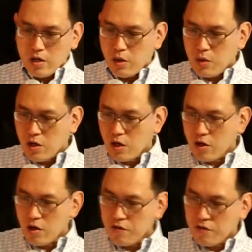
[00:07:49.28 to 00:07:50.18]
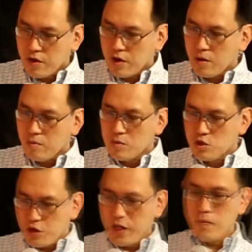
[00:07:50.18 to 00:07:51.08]
there were a lot of
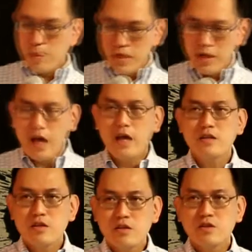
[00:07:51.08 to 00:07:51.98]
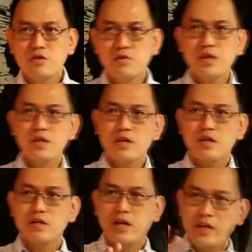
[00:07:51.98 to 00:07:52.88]
trading being done, during
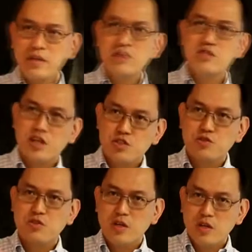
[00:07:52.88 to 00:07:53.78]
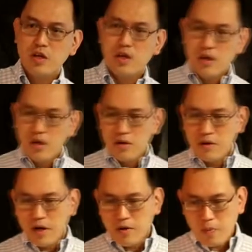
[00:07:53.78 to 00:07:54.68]
the 19th century,
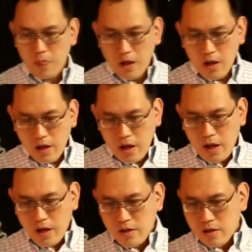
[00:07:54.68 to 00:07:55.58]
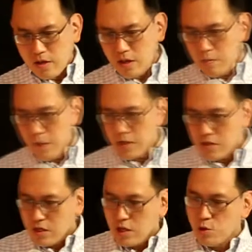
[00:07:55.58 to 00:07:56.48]
right? And it
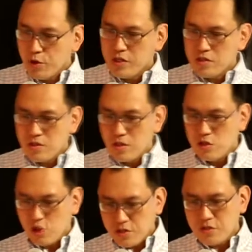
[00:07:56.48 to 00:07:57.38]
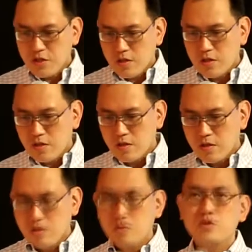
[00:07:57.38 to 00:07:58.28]
depicts Louis Johnston,
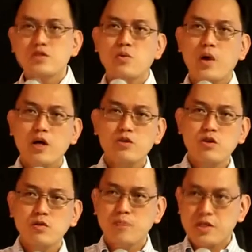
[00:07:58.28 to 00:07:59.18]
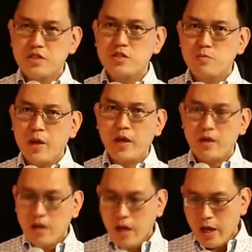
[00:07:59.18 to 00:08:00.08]
who is a well-known
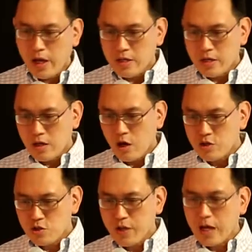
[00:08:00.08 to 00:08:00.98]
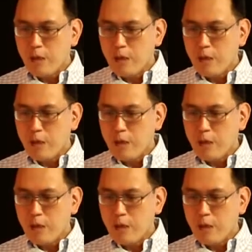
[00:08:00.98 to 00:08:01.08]
businessman and also an